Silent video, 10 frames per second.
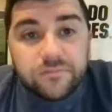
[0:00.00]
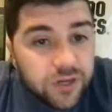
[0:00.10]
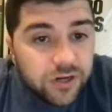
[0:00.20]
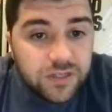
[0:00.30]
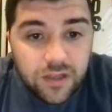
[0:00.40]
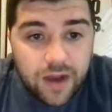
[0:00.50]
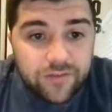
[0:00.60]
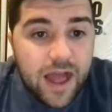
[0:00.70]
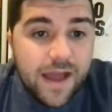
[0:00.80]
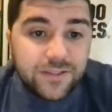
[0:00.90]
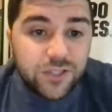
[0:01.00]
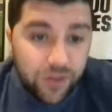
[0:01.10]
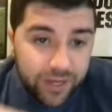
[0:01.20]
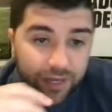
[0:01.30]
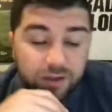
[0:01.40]
There's a lot of guys. The
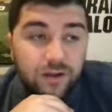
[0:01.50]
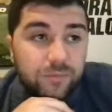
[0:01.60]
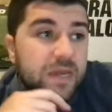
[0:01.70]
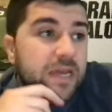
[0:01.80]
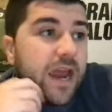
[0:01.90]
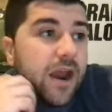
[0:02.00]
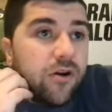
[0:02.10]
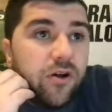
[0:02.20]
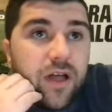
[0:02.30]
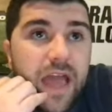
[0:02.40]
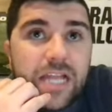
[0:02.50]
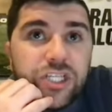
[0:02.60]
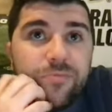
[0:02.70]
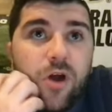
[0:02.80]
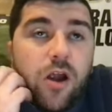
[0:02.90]
only Pete Carroll
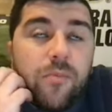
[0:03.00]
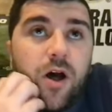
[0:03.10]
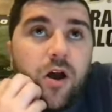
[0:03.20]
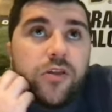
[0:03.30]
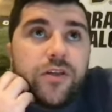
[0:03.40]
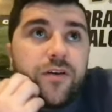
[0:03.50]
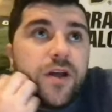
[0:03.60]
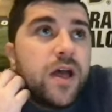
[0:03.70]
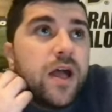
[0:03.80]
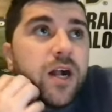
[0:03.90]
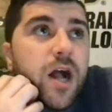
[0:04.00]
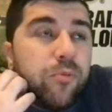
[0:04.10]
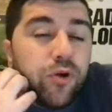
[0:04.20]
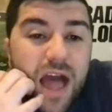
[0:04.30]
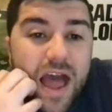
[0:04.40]
and Jim Harbaugh are the
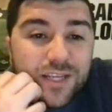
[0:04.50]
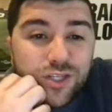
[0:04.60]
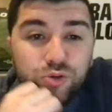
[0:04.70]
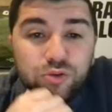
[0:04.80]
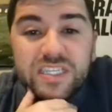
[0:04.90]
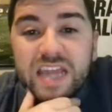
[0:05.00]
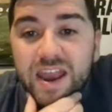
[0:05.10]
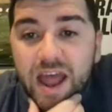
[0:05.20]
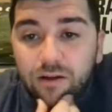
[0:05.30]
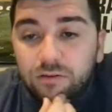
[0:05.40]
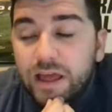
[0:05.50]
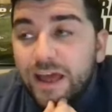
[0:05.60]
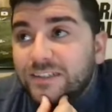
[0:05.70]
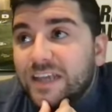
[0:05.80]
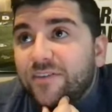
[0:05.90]
couple guys who stand out
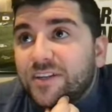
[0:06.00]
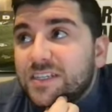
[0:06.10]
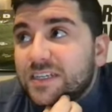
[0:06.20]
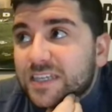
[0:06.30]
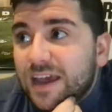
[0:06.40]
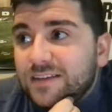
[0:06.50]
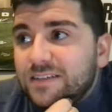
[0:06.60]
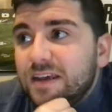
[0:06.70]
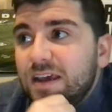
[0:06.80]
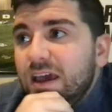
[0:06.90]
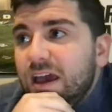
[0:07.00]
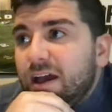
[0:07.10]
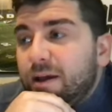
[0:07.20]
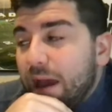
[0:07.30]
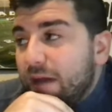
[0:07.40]
as having success
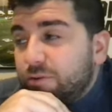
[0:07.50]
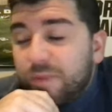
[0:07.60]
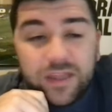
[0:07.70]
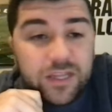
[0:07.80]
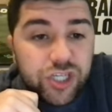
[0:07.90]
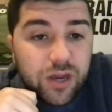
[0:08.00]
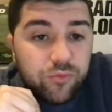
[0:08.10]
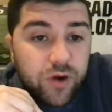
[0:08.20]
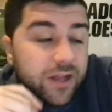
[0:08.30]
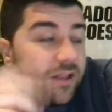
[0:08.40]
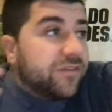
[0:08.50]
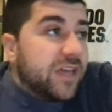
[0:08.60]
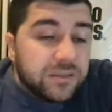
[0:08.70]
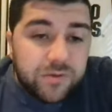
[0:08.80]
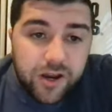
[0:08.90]
after making the jump, right? Cliff
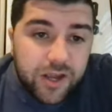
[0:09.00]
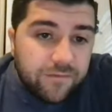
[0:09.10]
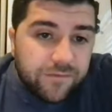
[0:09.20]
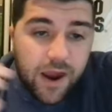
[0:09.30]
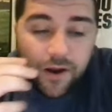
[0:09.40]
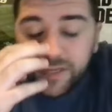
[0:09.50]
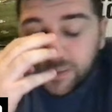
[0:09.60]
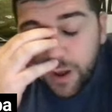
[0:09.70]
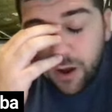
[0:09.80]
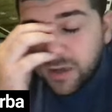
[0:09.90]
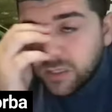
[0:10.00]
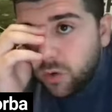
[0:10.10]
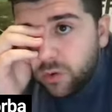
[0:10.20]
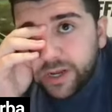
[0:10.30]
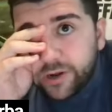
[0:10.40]
Kingsbury got fired. He's better as a
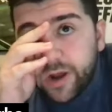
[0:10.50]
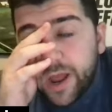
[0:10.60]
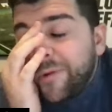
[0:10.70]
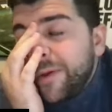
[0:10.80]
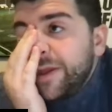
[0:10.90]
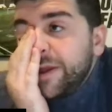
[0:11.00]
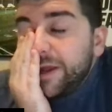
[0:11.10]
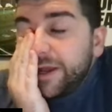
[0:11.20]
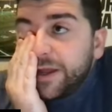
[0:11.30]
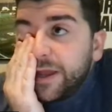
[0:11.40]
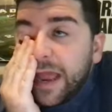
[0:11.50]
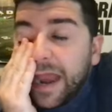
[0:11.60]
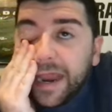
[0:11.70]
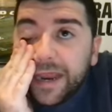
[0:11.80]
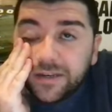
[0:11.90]
coordinator now.
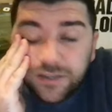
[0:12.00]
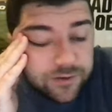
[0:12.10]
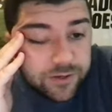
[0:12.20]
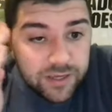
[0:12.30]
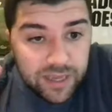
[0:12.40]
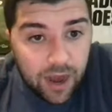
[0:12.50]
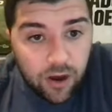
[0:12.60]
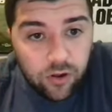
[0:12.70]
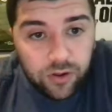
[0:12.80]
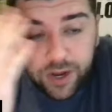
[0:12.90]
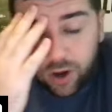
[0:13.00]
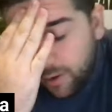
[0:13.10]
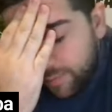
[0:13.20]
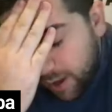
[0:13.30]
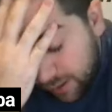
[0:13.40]
And Carroll and
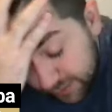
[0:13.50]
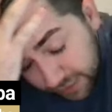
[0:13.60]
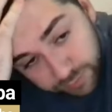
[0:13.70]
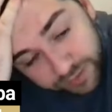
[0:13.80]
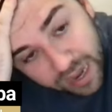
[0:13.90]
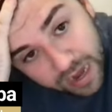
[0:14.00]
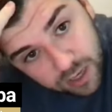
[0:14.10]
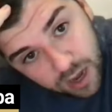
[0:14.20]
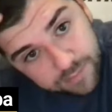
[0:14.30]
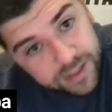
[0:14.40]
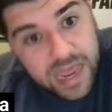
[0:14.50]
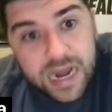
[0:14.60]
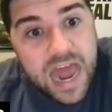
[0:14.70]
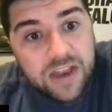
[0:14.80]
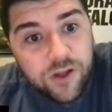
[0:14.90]
Harbaugh, guess what they had in common? They
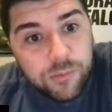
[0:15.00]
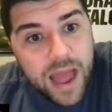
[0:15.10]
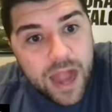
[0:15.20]
had an NFL